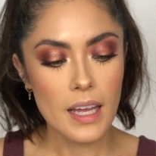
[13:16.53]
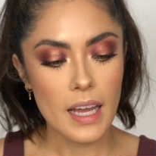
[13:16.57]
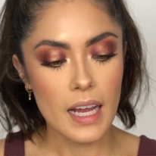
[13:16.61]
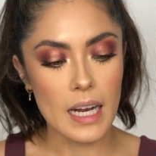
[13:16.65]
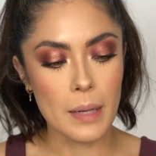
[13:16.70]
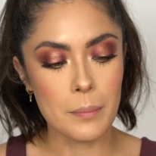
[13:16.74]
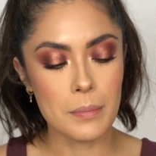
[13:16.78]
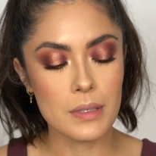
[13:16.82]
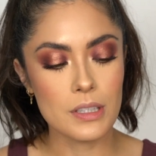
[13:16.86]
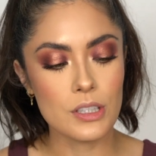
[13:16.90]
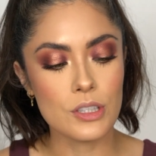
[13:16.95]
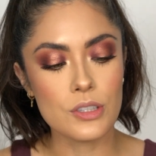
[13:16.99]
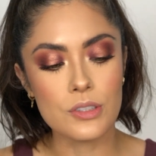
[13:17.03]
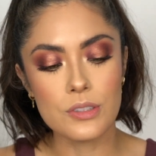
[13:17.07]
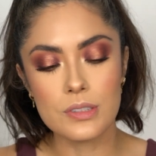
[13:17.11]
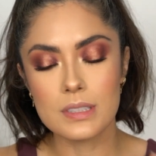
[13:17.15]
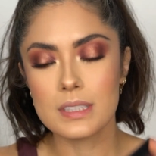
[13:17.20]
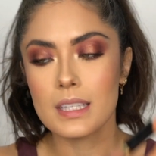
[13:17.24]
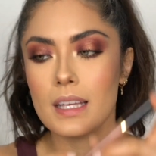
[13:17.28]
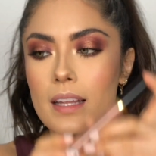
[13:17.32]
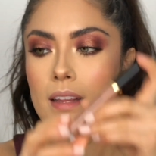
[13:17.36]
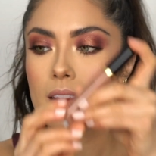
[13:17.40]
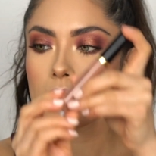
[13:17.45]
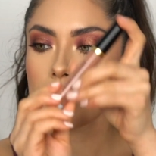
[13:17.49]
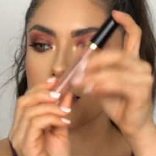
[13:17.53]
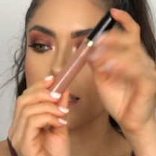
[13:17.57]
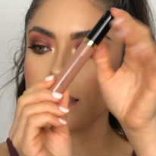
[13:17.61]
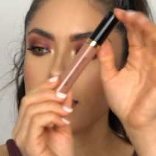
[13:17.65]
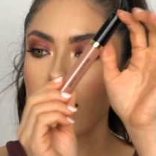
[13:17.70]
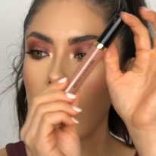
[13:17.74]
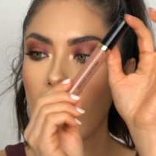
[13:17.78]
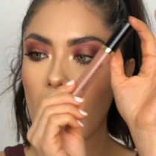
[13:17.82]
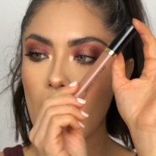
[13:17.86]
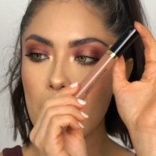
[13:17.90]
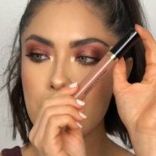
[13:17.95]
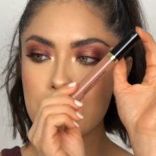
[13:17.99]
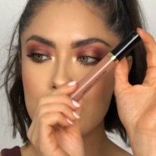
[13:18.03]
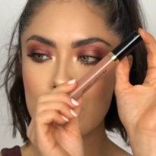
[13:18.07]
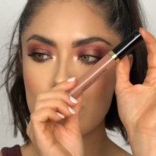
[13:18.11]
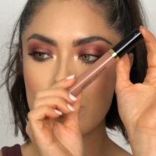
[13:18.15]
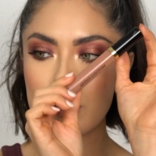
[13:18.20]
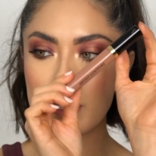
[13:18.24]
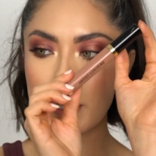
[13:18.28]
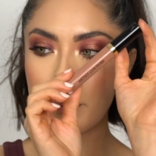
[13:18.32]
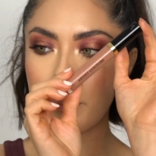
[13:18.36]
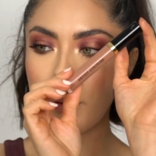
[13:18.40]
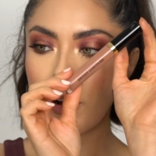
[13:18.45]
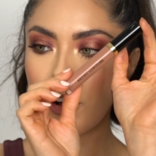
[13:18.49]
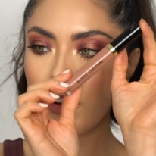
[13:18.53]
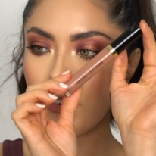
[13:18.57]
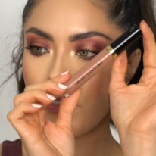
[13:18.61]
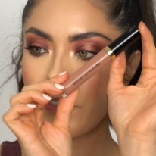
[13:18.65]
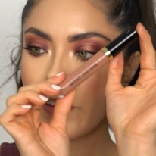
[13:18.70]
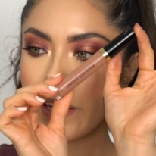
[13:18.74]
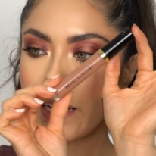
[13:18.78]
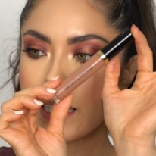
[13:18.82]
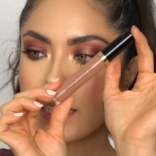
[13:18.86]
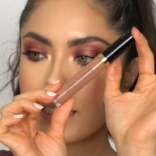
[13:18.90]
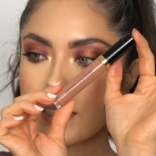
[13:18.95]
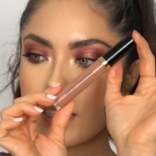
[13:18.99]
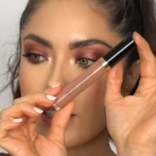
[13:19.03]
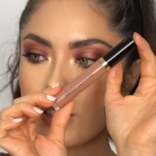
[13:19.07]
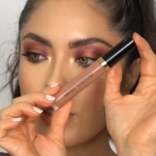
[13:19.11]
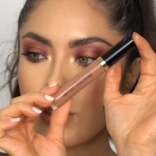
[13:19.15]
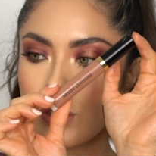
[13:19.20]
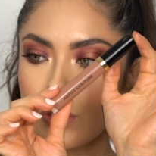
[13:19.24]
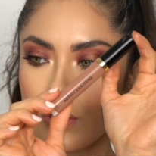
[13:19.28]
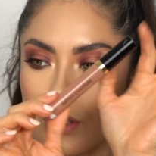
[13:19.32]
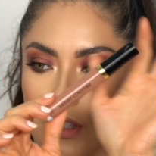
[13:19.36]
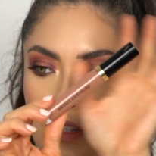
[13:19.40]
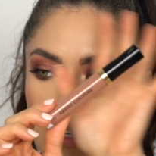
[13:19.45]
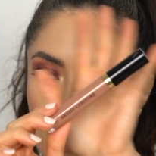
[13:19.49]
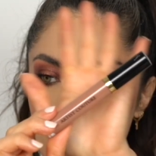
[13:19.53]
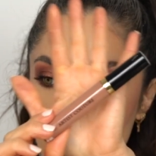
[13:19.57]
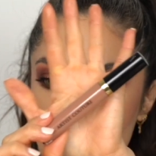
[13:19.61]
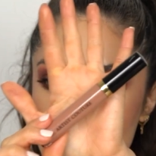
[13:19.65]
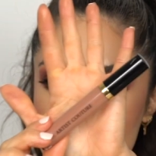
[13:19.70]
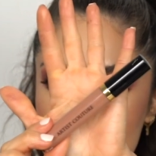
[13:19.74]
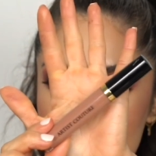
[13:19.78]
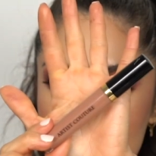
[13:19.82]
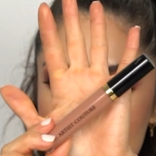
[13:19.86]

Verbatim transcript: And I'm gonna use this absolutely perfect nude gloss